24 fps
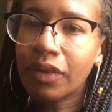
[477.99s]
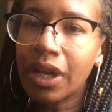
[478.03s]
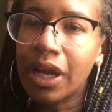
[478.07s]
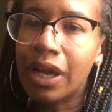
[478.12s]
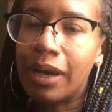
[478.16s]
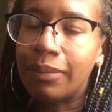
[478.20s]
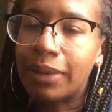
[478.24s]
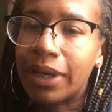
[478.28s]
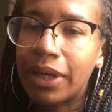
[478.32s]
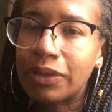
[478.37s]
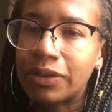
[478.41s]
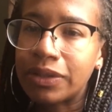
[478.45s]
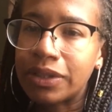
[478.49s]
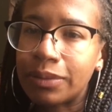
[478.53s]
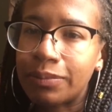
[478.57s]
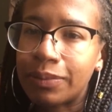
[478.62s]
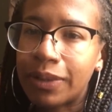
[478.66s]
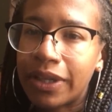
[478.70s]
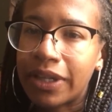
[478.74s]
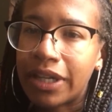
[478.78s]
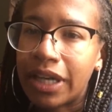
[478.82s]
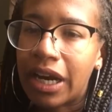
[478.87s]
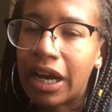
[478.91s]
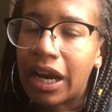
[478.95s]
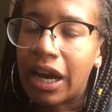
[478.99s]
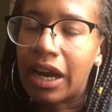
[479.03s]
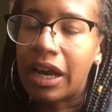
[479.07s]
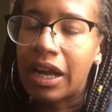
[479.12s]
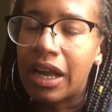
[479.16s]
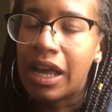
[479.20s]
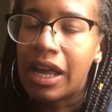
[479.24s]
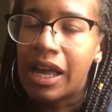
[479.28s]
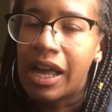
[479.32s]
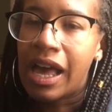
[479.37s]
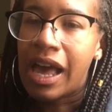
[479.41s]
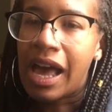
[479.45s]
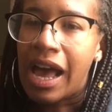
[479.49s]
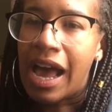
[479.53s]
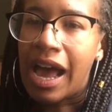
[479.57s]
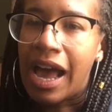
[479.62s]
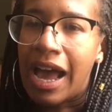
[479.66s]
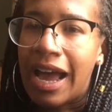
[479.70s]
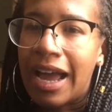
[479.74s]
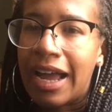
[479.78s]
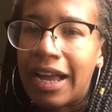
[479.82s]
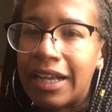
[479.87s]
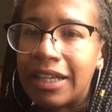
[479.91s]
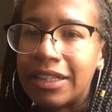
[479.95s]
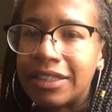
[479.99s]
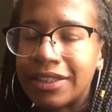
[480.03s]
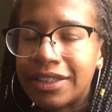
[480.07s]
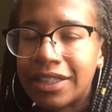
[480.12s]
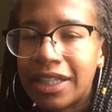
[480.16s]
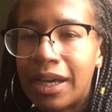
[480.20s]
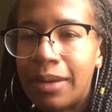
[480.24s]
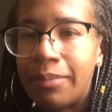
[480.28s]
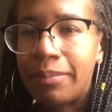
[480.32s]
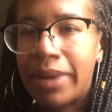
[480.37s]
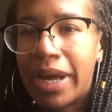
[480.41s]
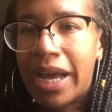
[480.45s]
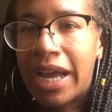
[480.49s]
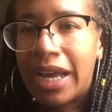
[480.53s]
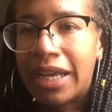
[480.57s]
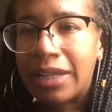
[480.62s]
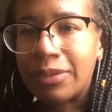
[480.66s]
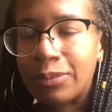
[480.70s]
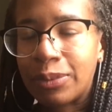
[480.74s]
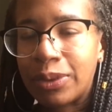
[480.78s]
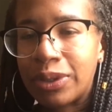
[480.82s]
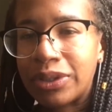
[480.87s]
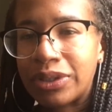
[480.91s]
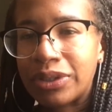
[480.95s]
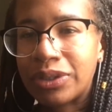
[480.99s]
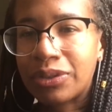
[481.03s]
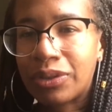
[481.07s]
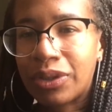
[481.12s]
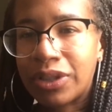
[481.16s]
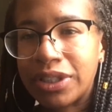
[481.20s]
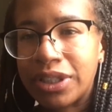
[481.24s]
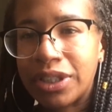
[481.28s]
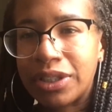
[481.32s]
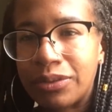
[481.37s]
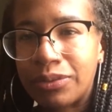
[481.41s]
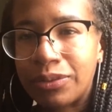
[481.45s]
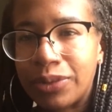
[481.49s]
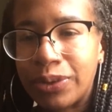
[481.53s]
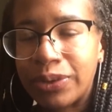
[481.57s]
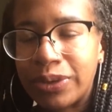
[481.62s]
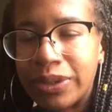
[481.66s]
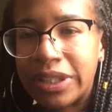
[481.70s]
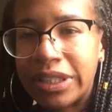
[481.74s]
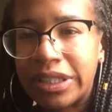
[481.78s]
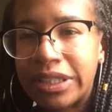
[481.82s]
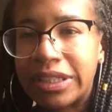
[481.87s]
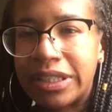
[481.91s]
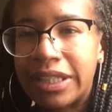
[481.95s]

and my older brother and a man was crossing the road at the